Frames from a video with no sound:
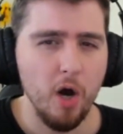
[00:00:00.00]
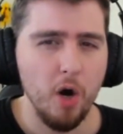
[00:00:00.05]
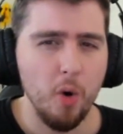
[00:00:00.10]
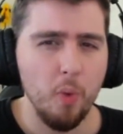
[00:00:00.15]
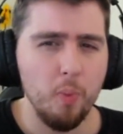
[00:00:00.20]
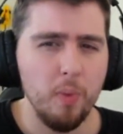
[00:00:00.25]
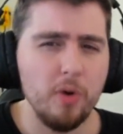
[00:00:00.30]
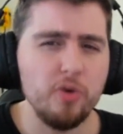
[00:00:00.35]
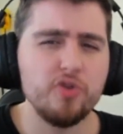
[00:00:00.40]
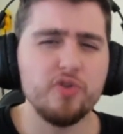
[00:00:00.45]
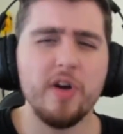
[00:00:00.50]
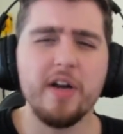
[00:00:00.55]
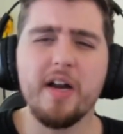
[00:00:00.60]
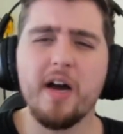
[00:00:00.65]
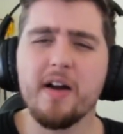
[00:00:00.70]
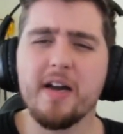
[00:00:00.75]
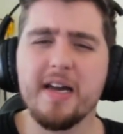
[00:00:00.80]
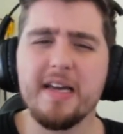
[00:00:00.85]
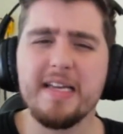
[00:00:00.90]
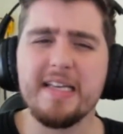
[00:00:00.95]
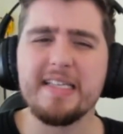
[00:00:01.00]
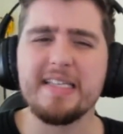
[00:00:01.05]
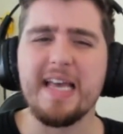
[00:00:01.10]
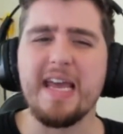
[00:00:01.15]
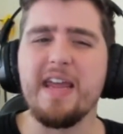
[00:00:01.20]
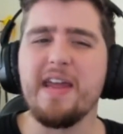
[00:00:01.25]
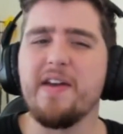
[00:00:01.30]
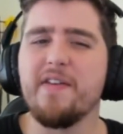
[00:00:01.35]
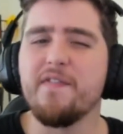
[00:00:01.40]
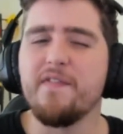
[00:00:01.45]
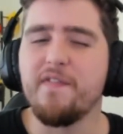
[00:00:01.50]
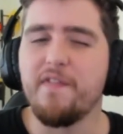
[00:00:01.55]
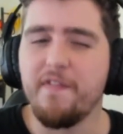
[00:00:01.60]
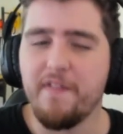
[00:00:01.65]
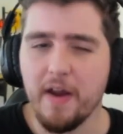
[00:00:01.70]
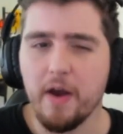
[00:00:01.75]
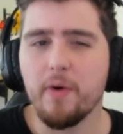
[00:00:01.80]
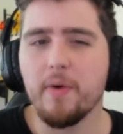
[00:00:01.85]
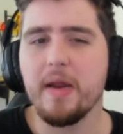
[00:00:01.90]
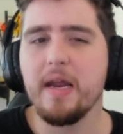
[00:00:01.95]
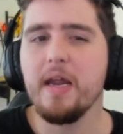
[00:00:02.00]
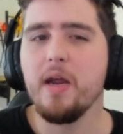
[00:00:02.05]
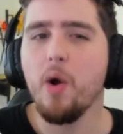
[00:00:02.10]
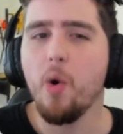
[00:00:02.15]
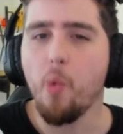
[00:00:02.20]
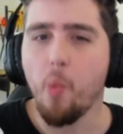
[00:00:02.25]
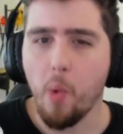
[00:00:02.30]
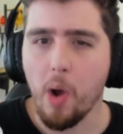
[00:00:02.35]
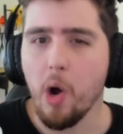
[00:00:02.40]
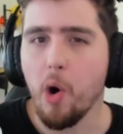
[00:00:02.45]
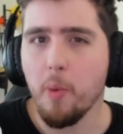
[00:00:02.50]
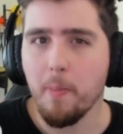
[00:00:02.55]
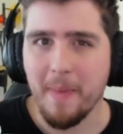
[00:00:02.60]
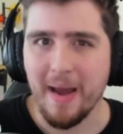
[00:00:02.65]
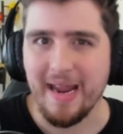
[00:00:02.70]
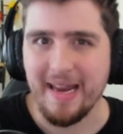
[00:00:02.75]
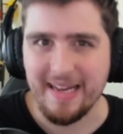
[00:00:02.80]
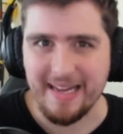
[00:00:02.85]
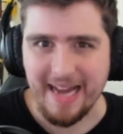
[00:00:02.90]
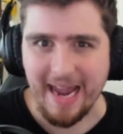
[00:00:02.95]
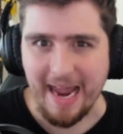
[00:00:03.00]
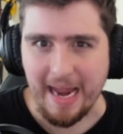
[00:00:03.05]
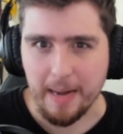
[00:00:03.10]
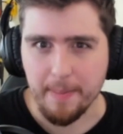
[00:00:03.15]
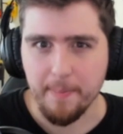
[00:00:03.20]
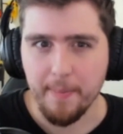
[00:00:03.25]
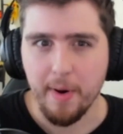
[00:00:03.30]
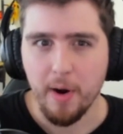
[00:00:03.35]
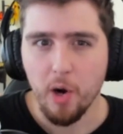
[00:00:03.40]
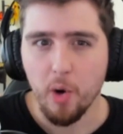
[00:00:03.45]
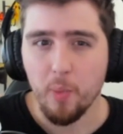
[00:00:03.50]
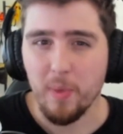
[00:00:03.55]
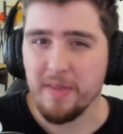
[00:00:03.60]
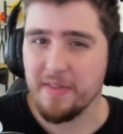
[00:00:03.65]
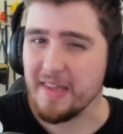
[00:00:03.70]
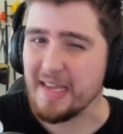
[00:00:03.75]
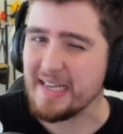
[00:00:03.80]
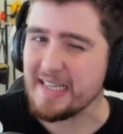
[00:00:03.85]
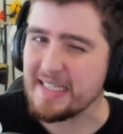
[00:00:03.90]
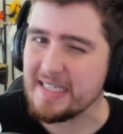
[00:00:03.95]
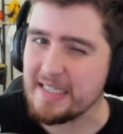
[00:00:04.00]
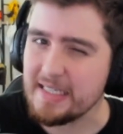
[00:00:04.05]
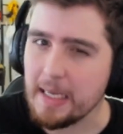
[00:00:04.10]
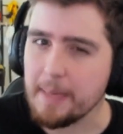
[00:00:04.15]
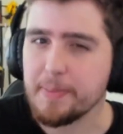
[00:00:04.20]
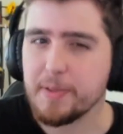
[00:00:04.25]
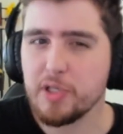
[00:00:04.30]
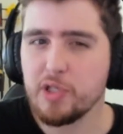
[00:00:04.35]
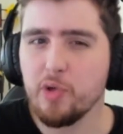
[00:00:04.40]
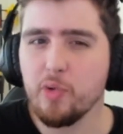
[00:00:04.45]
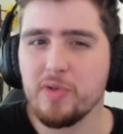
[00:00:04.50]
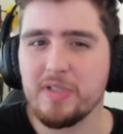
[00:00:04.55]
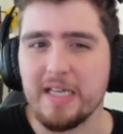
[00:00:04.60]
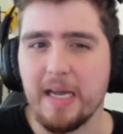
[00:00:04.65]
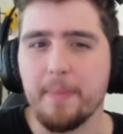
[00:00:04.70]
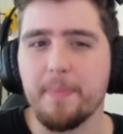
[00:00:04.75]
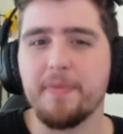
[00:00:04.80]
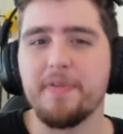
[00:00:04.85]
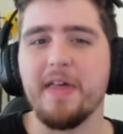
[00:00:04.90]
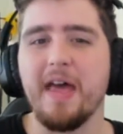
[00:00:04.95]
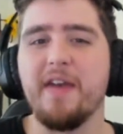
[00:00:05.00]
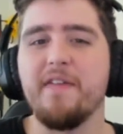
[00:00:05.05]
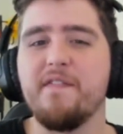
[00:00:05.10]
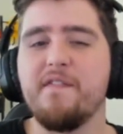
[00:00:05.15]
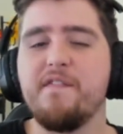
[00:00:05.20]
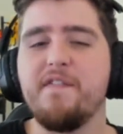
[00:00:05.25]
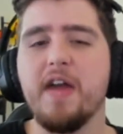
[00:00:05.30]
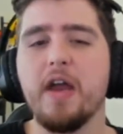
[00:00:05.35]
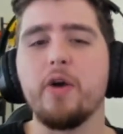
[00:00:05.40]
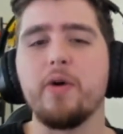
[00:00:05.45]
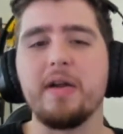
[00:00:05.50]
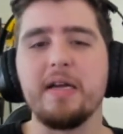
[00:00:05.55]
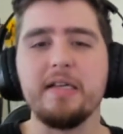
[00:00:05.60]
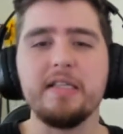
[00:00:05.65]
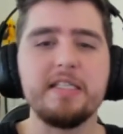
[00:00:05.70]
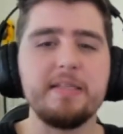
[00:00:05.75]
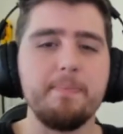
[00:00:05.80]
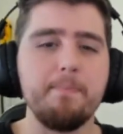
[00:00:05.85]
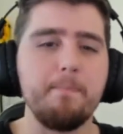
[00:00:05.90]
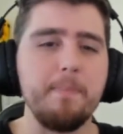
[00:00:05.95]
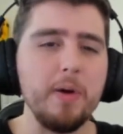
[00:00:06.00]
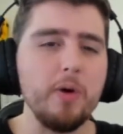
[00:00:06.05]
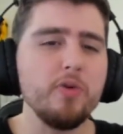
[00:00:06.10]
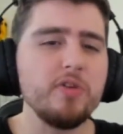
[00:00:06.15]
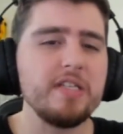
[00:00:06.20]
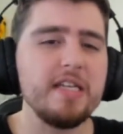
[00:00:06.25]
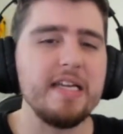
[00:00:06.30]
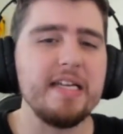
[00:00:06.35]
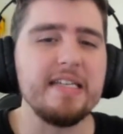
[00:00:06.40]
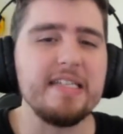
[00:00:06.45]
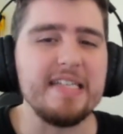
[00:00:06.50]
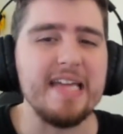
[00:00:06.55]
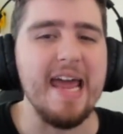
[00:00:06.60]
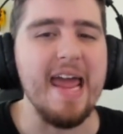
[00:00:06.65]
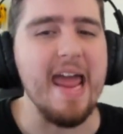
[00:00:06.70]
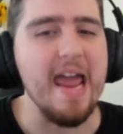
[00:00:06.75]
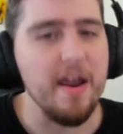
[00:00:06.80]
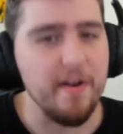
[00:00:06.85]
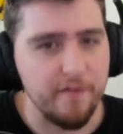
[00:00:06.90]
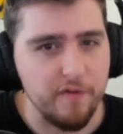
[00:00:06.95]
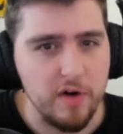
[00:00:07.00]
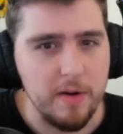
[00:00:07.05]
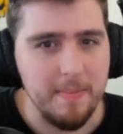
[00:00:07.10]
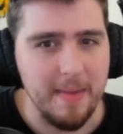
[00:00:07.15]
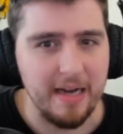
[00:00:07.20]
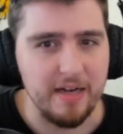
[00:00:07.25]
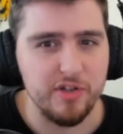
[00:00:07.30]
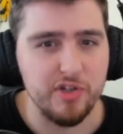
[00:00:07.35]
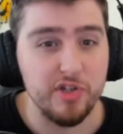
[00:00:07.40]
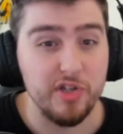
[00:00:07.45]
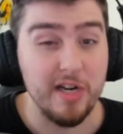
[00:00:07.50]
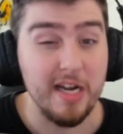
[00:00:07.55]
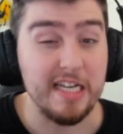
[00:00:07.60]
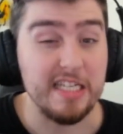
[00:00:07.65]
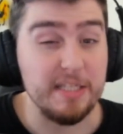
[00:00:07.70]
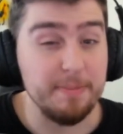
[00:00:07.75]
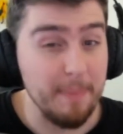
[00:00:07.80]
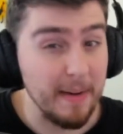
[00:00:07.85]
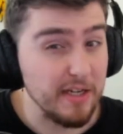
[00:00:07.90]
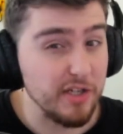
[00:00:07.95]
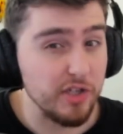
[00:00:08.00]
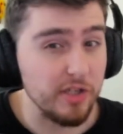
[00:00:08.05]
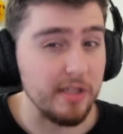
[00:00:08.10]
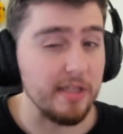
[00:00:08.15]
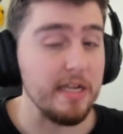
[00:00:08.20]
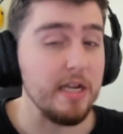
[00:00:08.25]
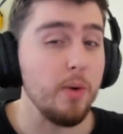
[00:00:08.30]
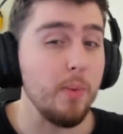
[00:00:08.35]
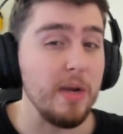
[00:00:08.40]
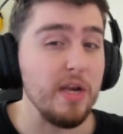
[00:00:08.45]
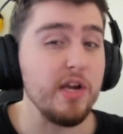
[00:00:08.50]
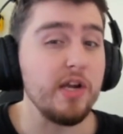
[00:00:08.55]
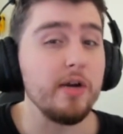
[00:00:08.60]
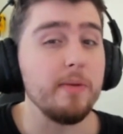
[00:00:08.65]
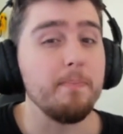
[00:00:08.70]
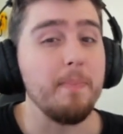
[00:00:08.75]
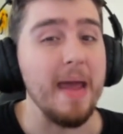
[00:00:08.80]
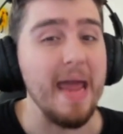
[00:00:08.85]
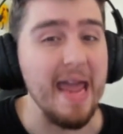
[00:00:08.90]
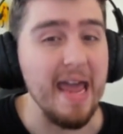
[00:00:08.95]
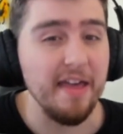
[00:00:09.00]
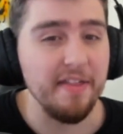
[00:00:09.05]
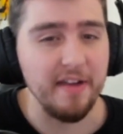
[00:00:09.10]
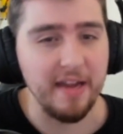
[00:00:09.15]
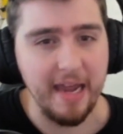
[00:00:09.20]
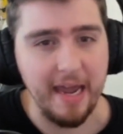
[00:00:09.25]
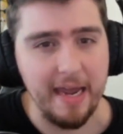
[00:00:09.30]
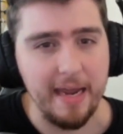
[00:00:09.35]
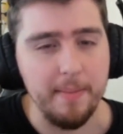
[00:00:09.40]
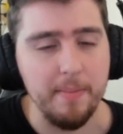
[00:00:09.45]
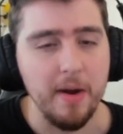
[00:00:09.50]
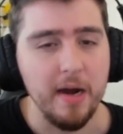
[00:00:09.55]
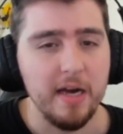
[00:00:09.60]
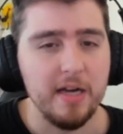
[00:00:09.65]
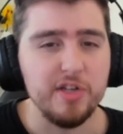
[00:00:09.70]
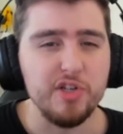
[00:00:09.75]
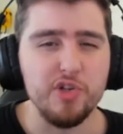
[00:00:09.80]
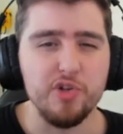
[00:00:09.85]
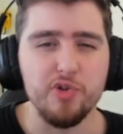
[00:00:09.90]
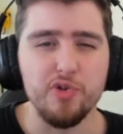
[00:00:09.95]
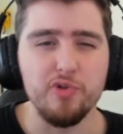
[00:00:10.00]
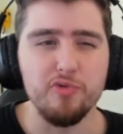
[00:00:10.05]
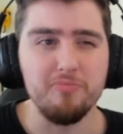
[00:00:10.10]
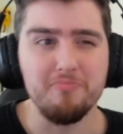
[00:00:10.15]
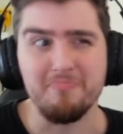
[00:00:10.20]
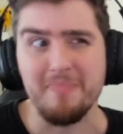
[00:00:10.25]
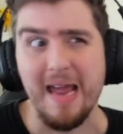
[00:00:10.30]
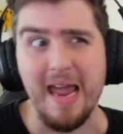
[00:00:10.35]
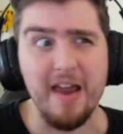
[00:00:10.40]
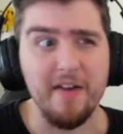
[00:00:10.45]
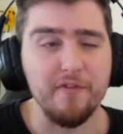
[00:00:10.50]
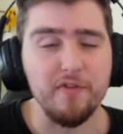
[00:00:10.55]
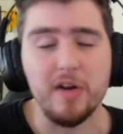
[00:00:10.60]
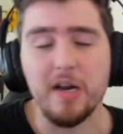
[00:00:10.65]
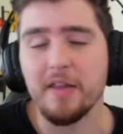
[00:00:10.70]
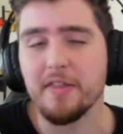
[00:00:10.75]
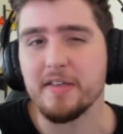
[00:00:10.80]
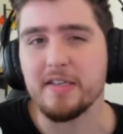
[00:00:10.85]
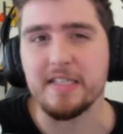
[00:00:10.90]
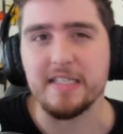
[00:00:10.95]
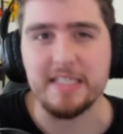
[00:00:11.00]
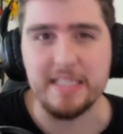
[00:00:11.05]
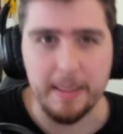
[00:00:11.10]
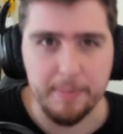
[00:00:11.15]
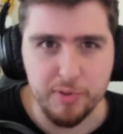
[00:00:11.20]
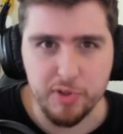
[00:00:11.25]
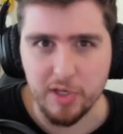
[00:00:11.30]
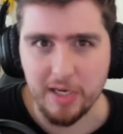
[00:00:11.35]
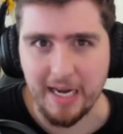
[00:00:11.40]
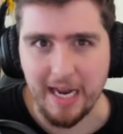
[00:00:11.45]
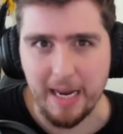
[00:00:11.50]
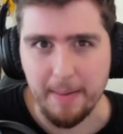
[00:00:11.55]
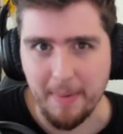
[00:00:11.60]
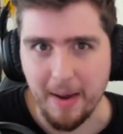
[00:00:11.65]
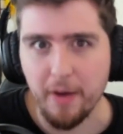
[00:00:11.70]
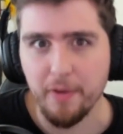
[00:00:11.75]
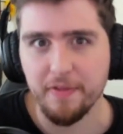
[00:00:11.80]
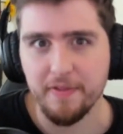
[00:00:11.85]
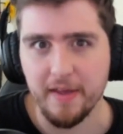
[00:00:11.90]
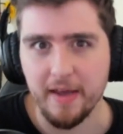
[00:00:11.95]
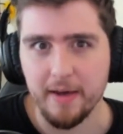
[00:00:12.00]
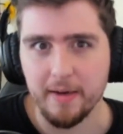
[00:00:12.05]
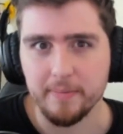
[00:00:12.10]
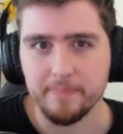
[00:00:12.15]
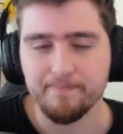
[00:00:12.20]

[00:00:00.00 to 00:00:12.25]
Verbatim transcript: Well, Dreadhunger is a very well made game, with exceptional depth and variance built into every match, especially when you compare the game to every other deception game out there.